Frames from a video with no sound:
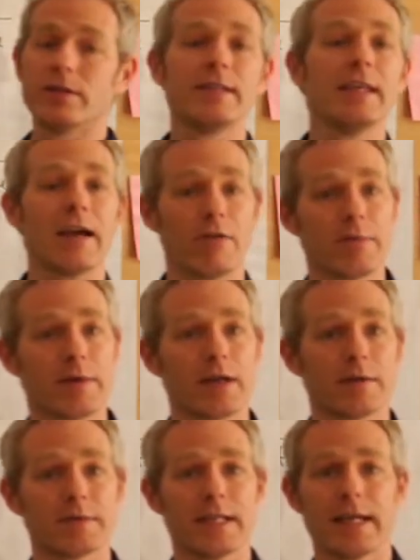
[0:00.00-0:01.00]
the error
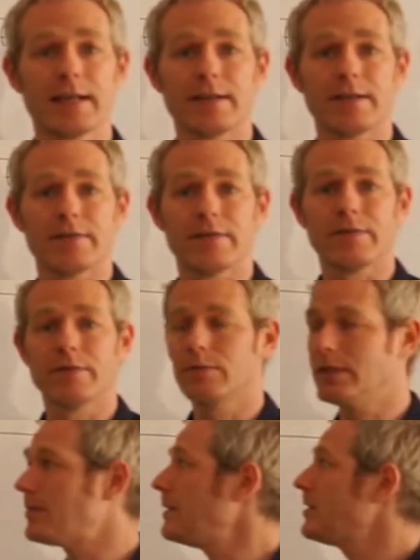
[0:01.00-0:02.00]
becomes negative,
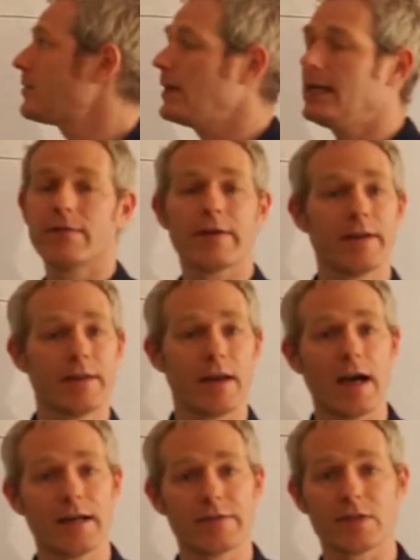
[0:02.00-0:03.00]
which means we either
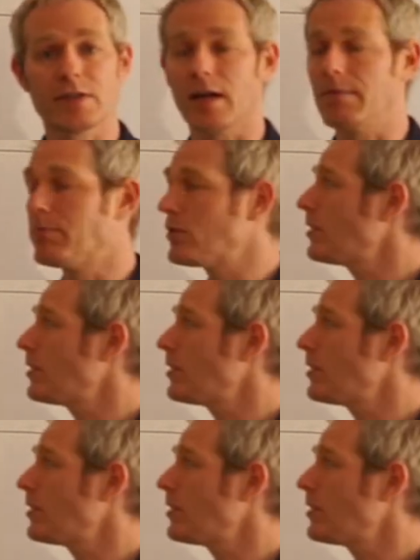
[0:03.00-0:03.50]
have to start